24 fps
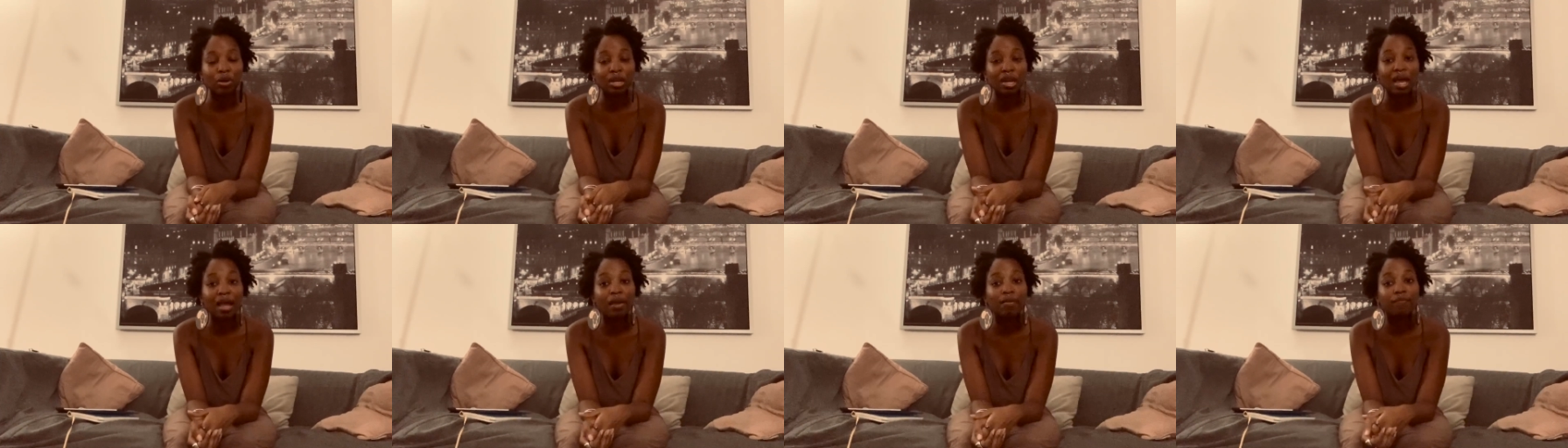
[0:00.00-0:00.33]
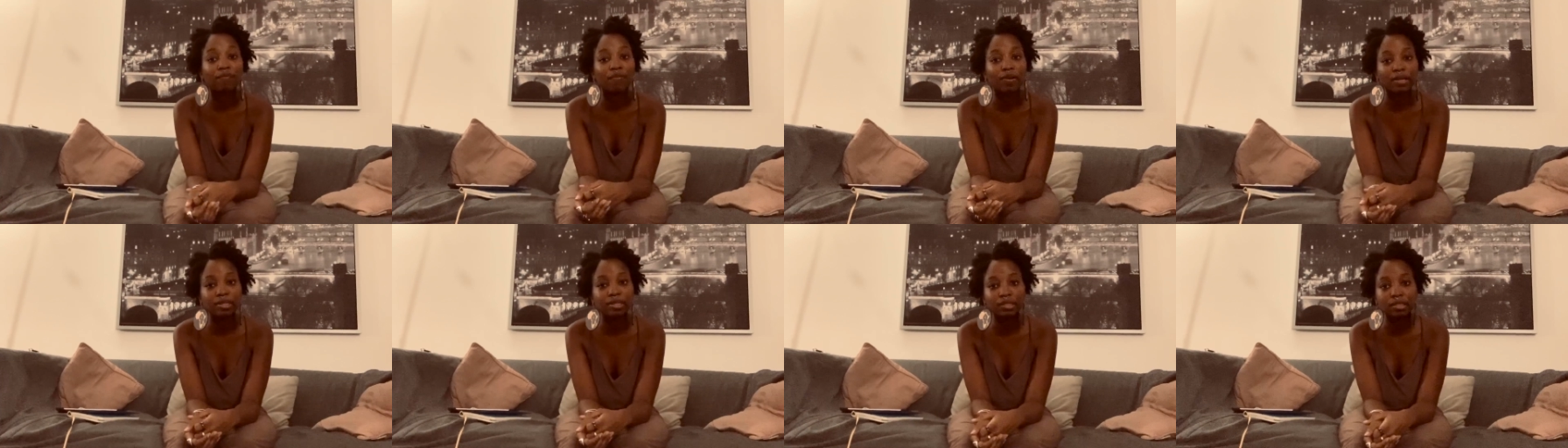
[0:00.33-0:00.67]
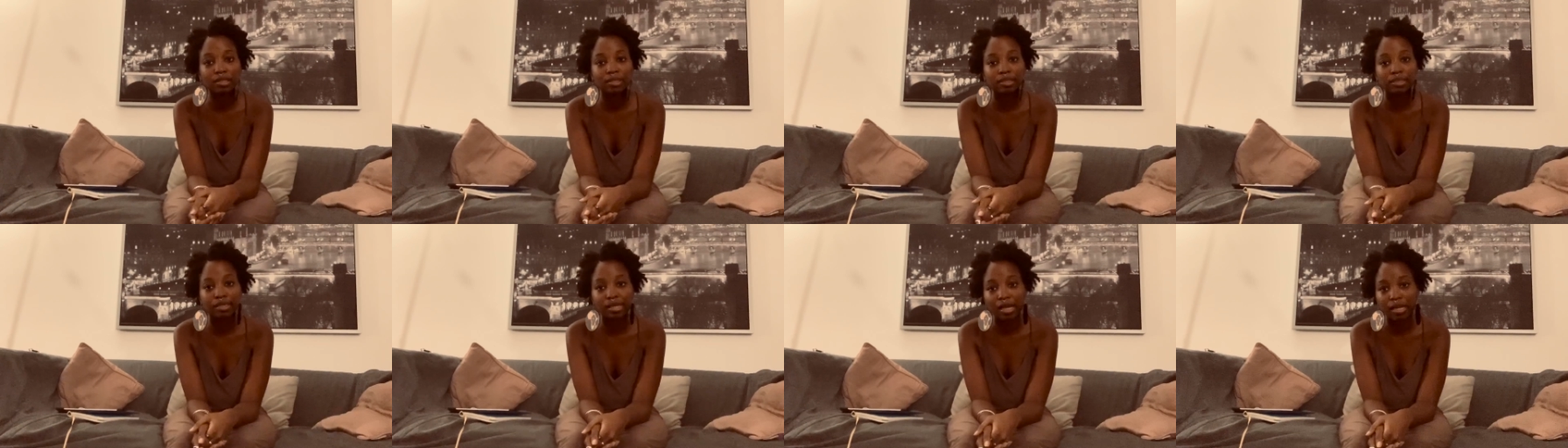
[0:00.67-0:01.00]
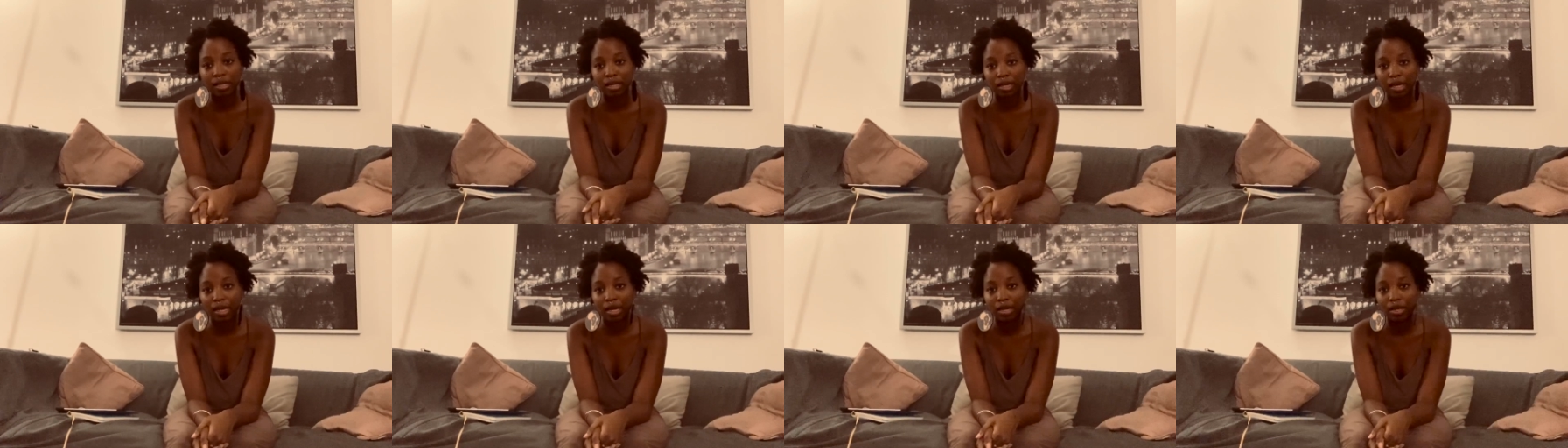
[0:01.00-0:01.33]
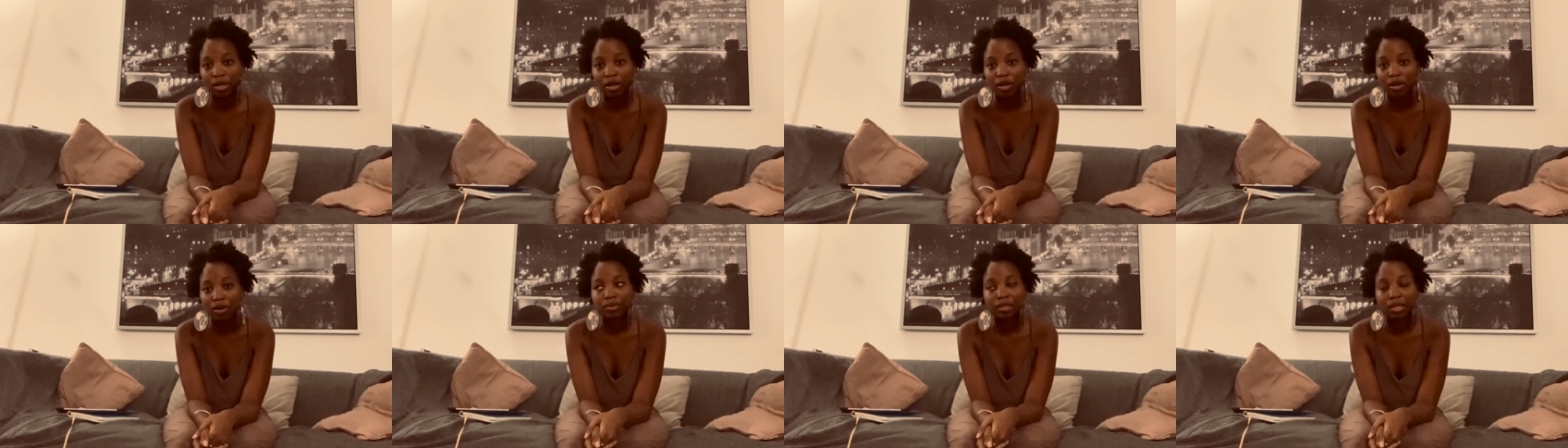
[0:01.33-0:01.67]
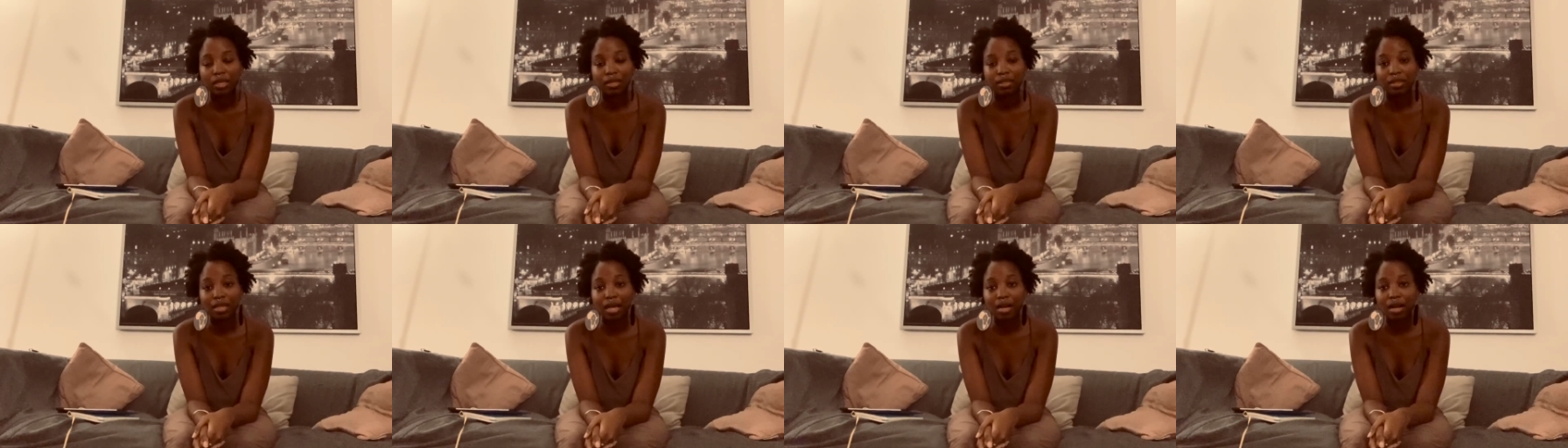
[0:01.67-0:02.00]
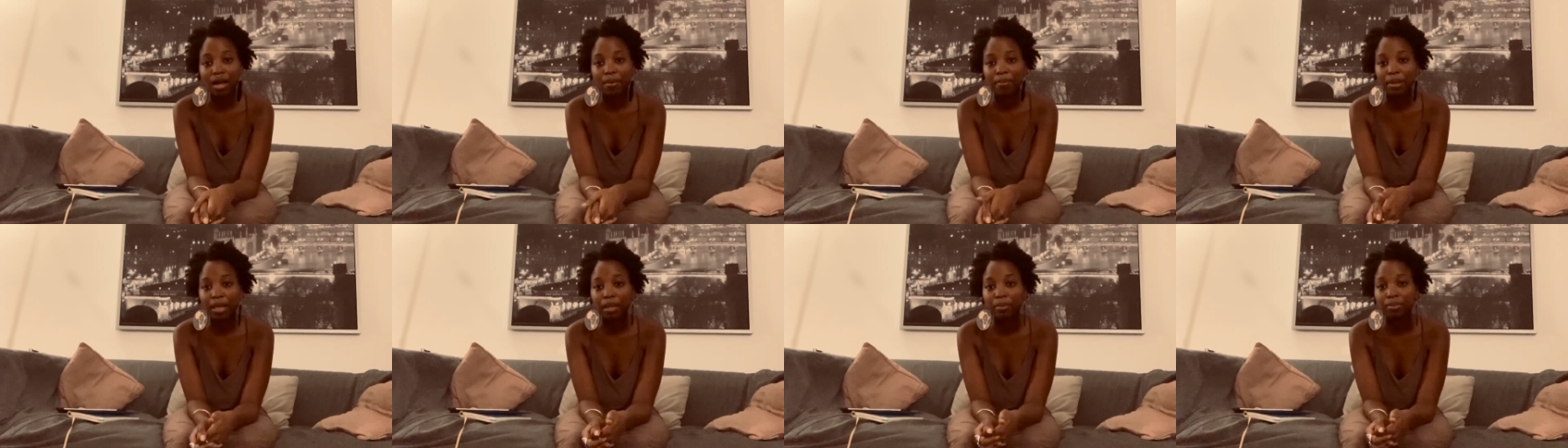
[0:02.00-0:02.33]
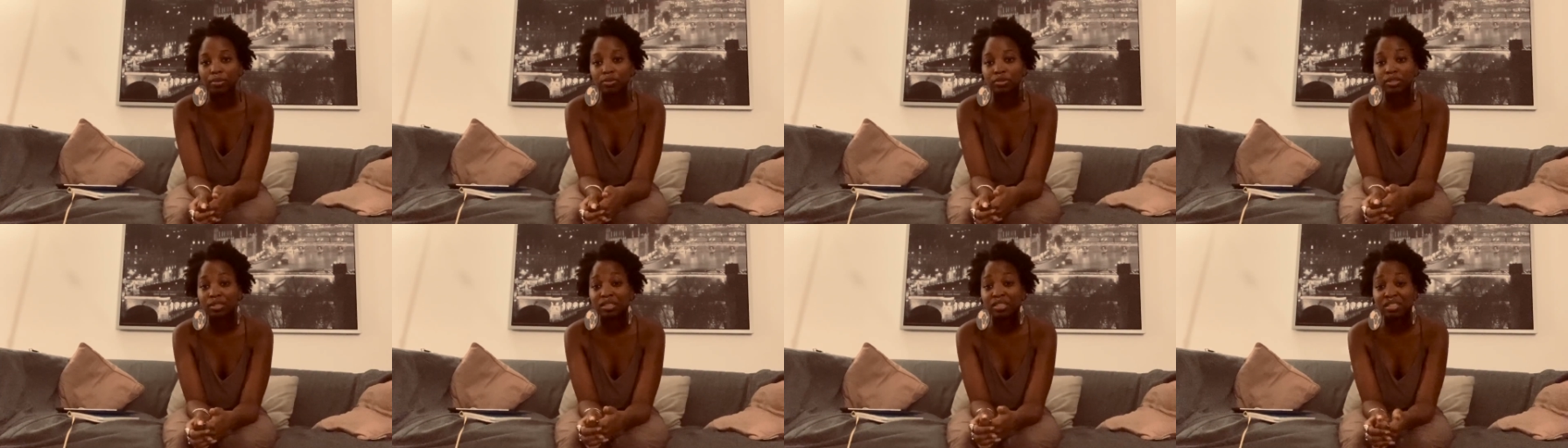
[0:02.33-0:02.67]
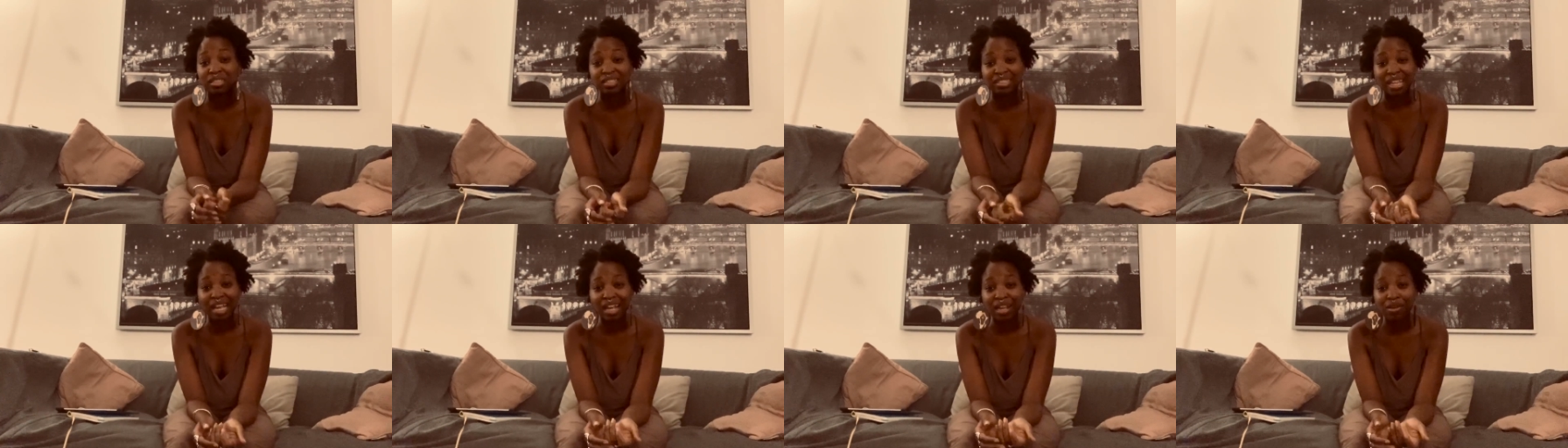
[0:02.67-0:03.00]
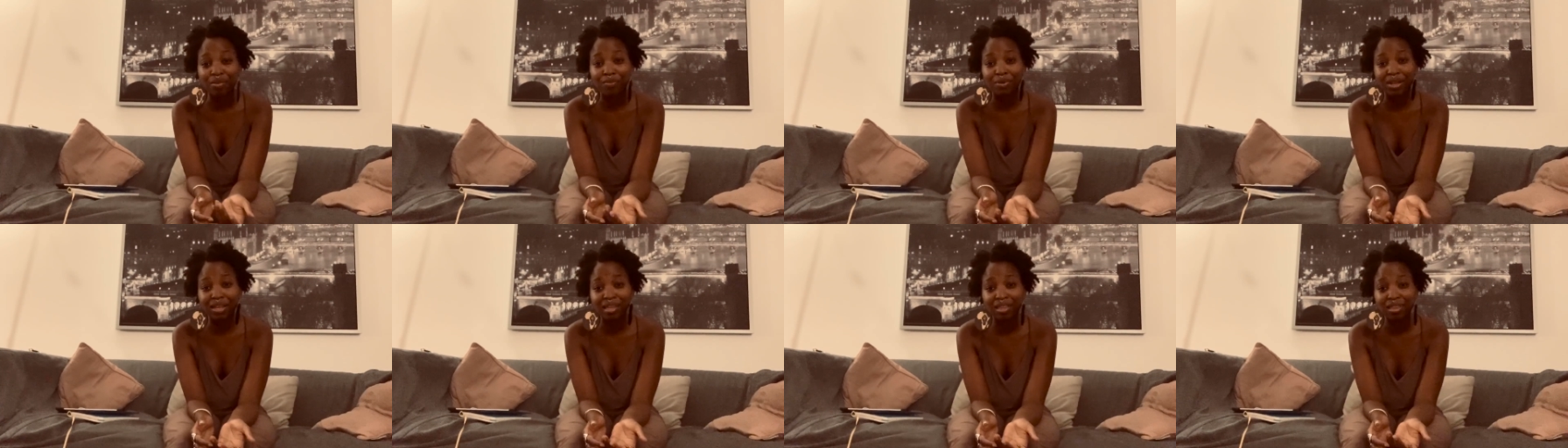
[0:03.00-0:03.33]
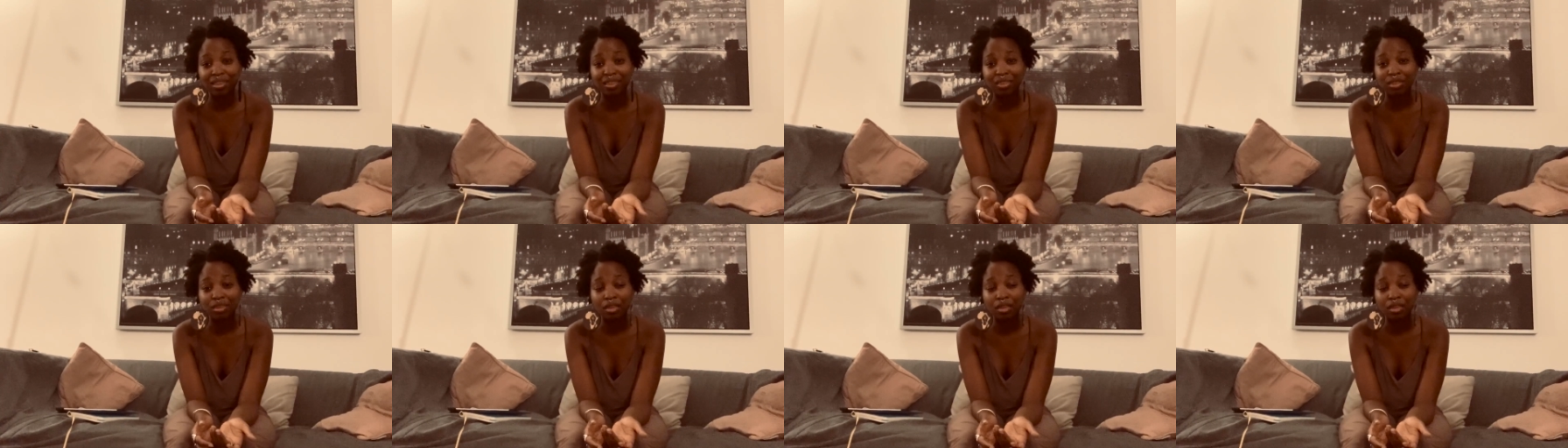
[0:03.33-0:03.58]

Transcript: and I have friends in San Diego that I'm able to stay with